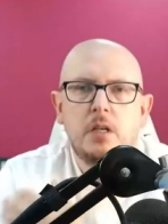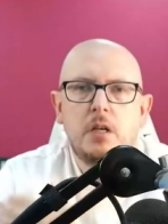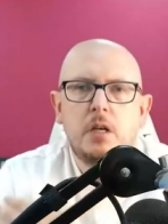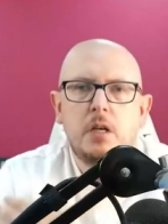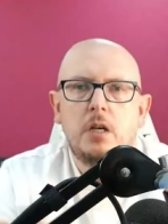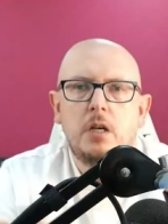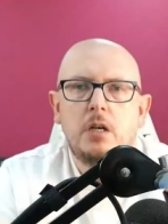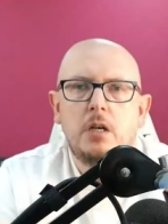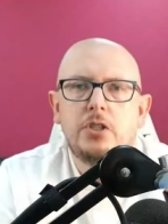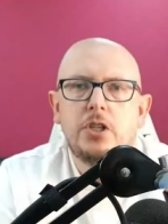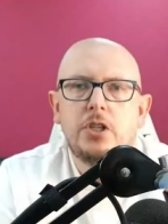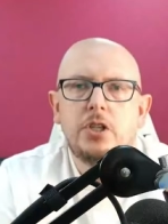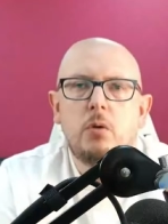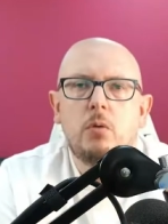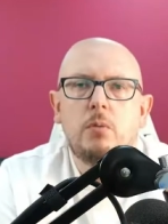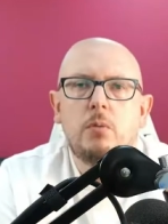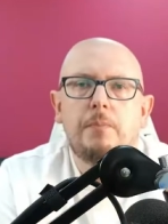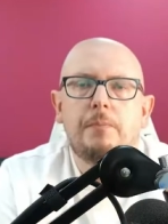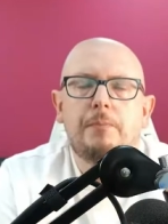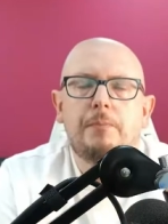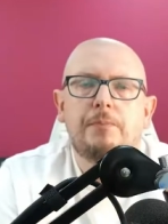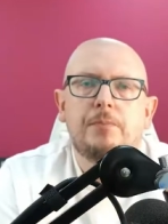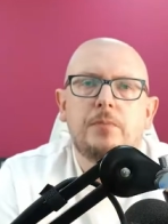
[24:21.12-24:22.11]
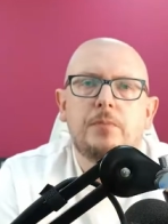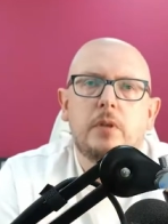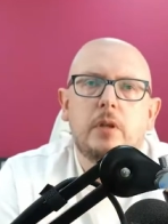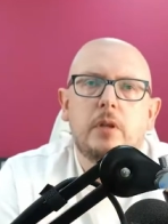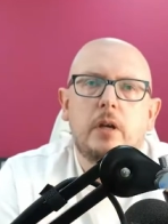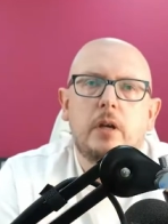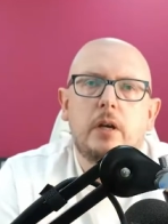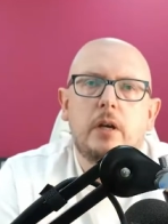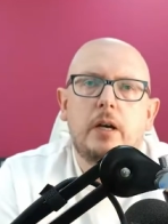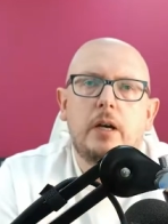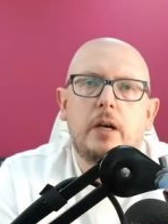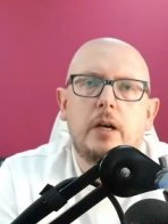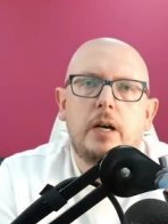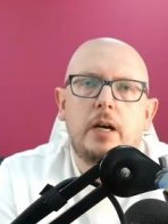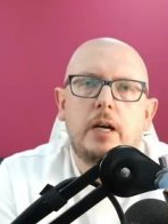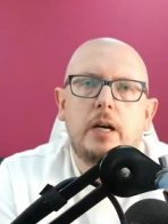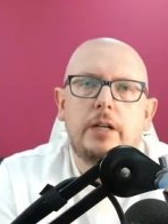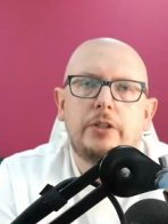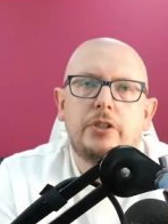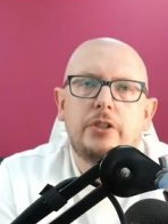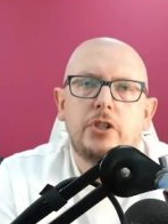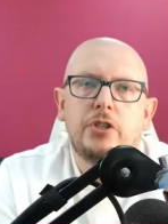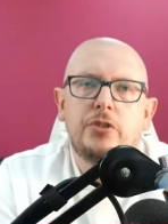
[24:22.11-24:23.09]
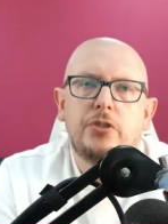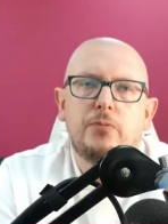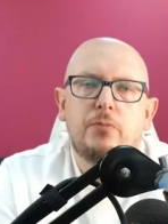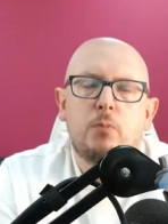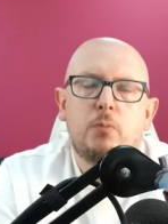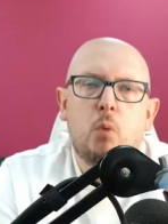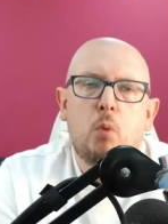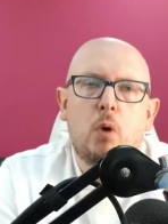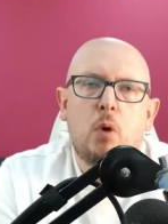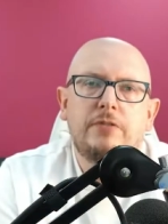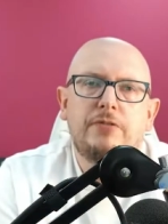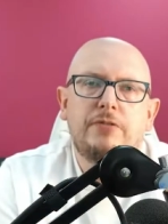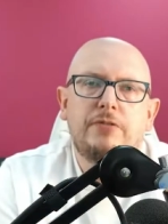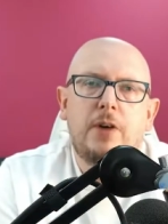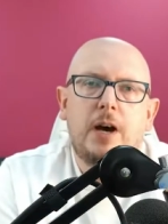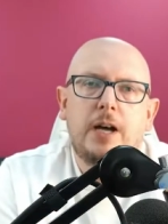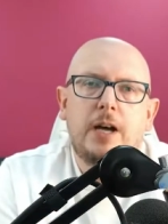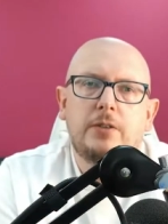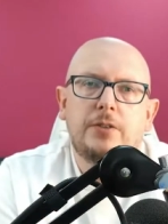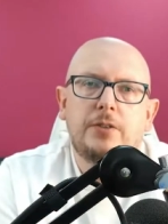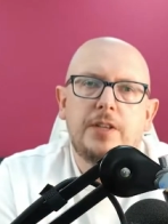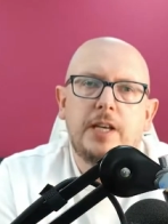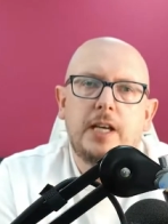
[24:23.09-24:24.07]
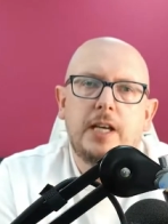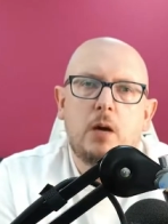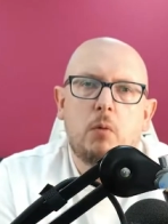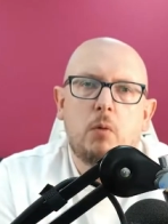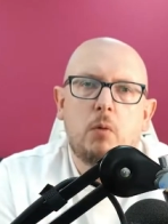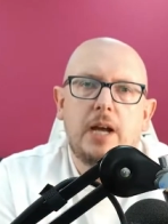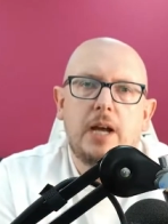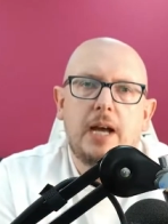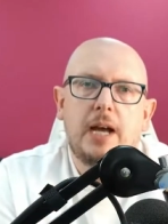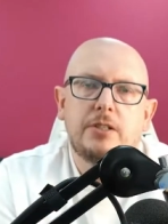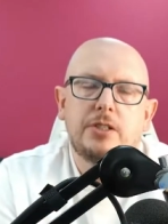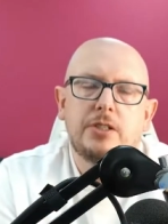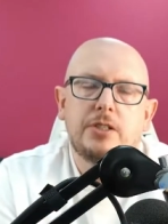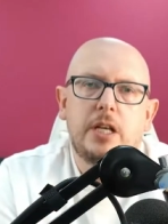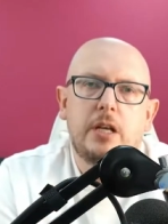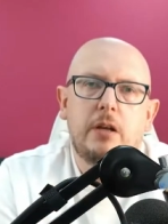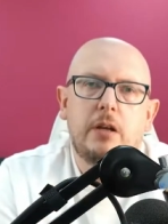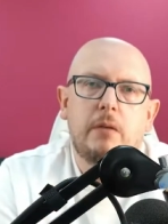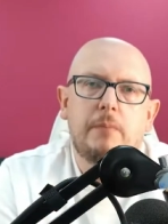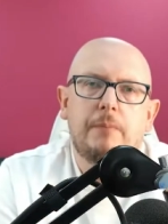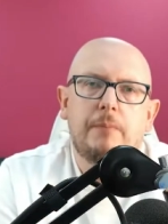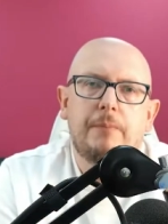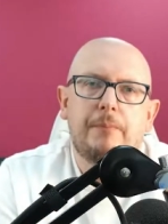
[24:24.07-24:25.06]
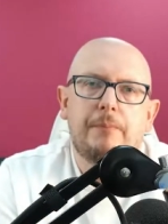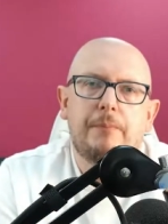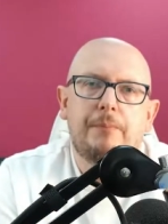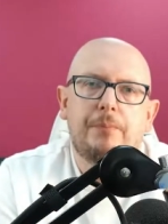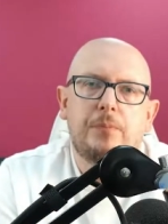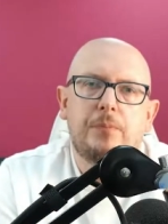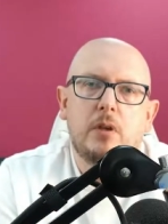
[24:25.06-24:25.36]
So just one final thing I want to ask you. Mm-hmm.